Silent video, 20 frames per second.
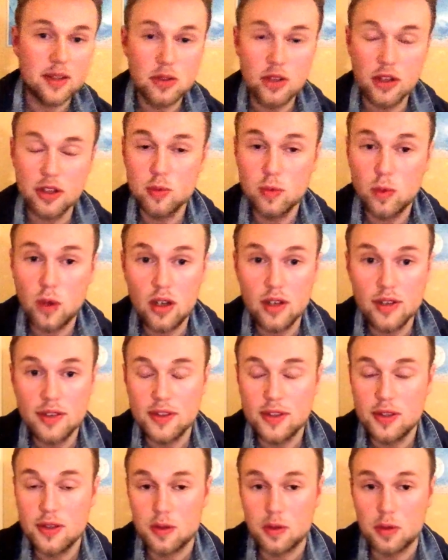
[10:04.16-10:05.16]
not want
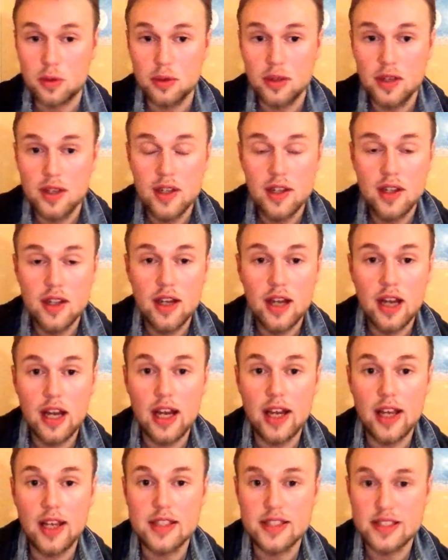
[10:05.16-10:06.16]
to
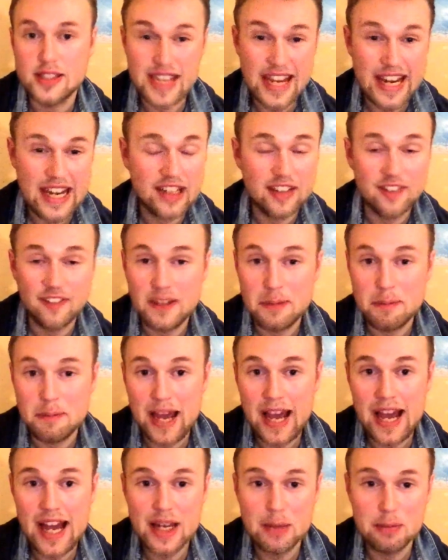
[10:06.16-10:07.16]
uh, say anything
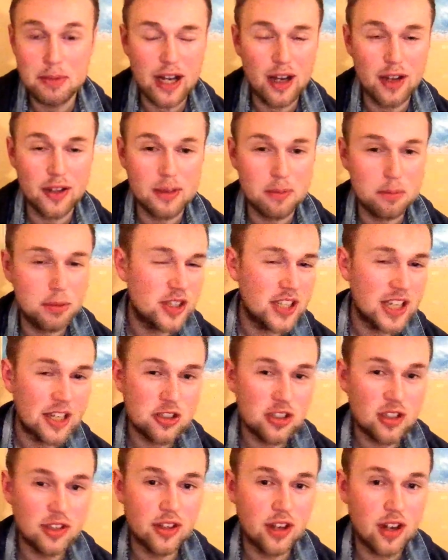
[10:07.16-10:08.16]
bad about a
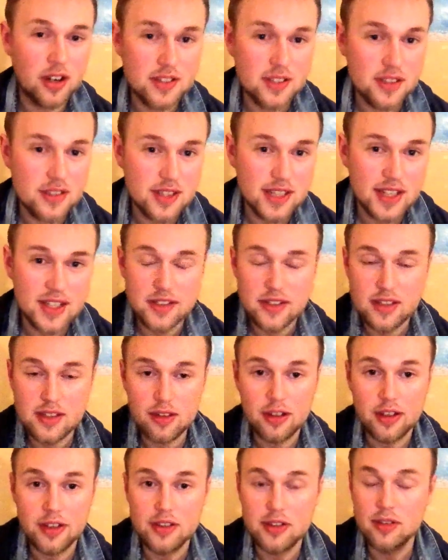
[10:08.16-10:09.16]
potential narcissist
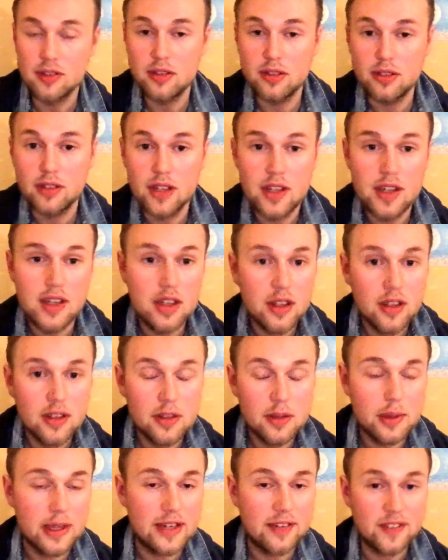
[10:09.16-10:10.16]
or to
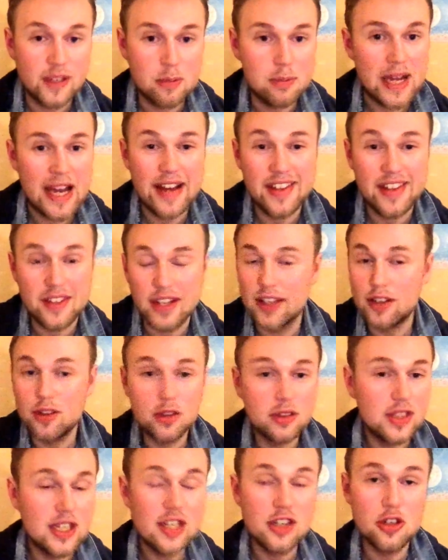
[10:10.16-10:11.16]
do anything bad. And I
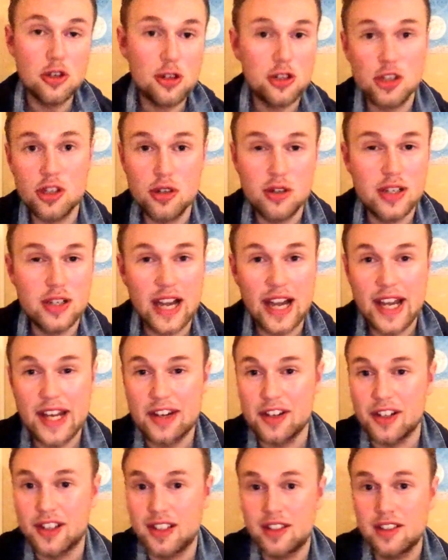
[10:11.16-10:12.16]
don't think you should
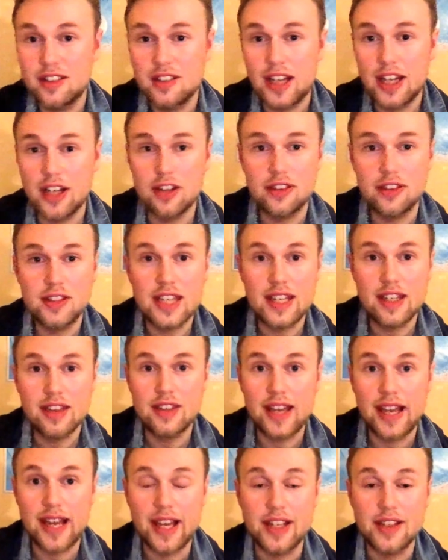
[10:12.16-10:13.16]
either. I don't think
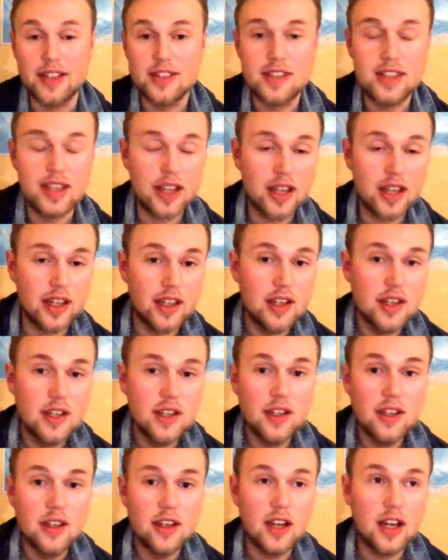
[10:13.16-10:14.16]
that. Uh,
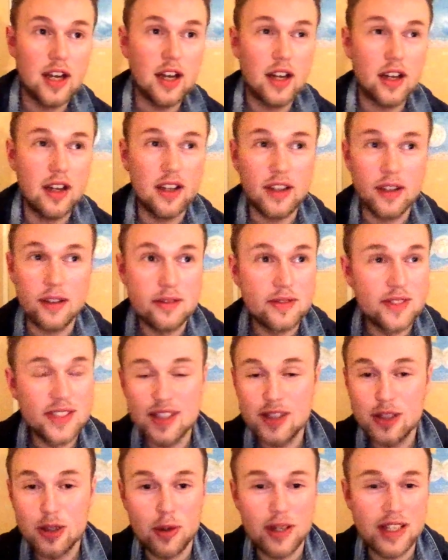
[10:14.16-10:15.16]
uh,
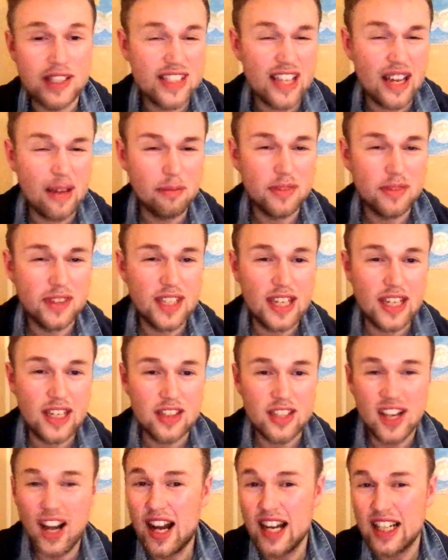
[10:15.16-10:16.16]
doing something
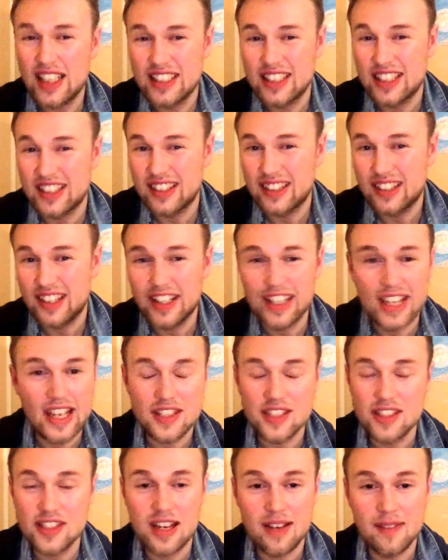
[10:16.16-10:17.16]
toxic
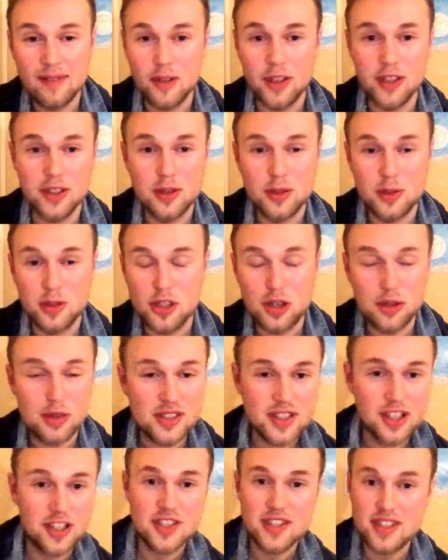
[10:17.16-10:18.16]
against someone who shows
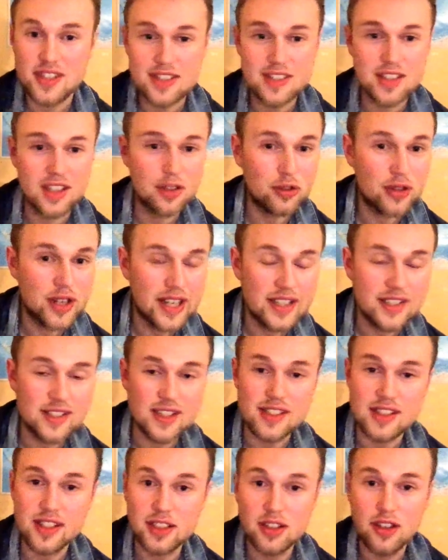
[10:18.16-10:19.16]
narcissistic traits
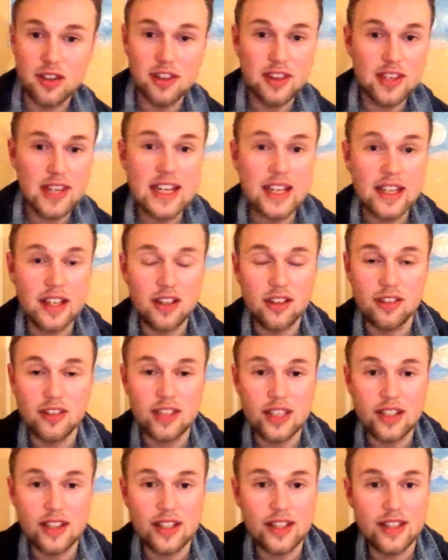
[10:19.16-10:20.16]
is a good thing. I don't
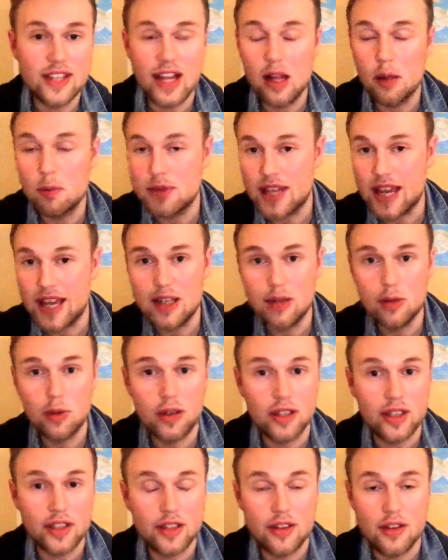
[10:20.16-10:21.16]
think that helps
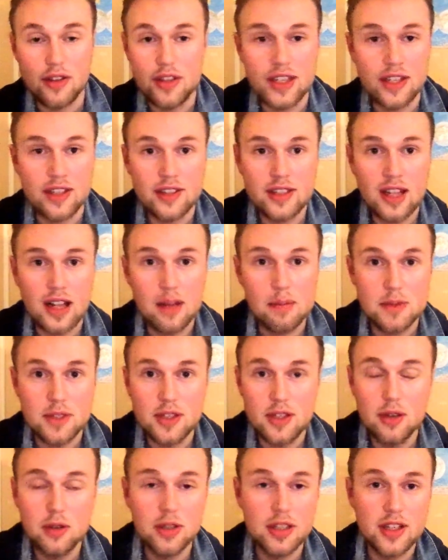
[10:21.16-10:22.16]
anyone. I don't think it helps
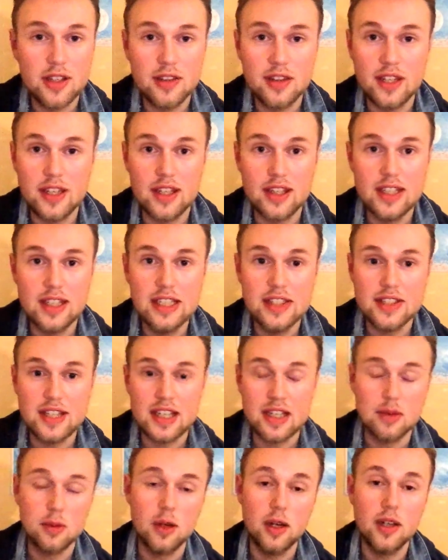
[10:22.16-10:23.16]
you. I don't think it heals
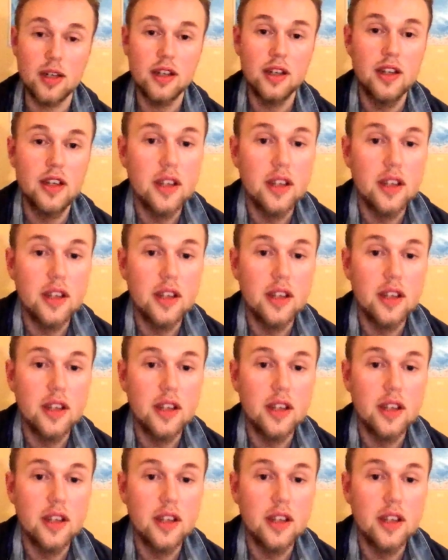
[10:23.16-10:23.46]
anyone.